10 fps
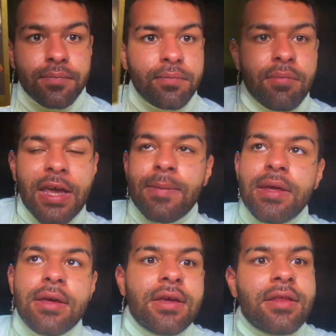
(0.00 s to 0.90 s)

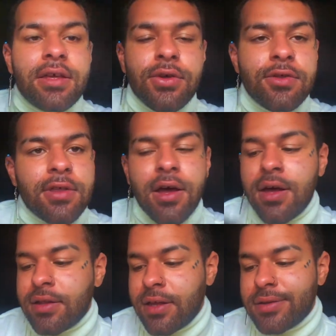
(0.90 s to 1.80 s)
Maybe like you
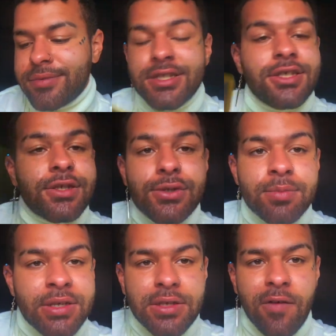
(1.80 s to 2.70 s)
thought, like, let's just use
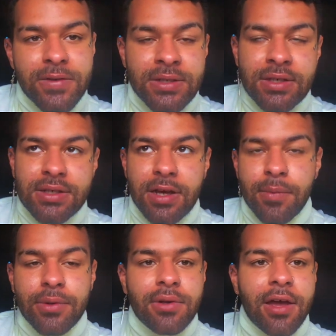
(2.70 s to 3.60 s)
myself as an
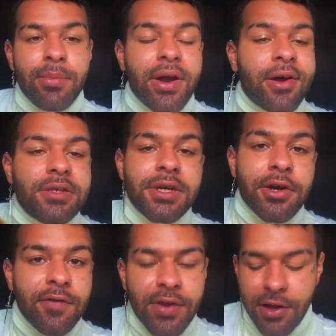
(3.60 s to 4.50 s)
example. I put out a
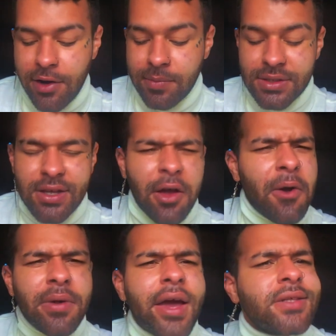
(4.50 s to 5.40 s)
tarot video and I'm just like,
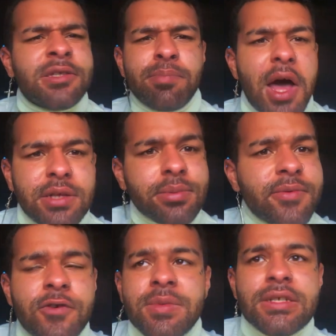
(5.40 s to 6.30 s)
oh yeah, it's impossible
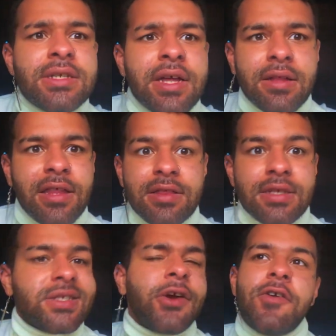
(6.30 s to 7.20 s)
for me to not, like,
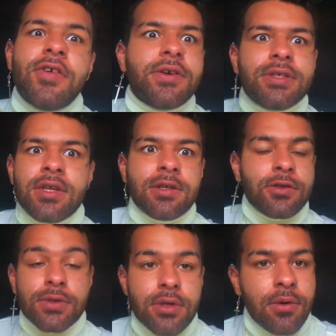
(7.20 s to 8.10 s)
this tarot video is going to do
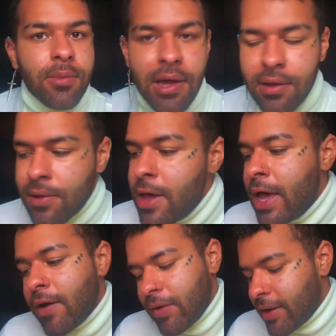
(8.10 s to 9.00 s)
so well,
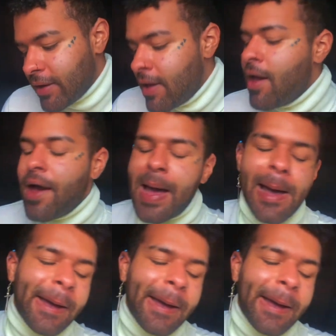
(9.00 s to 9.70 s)
right? Put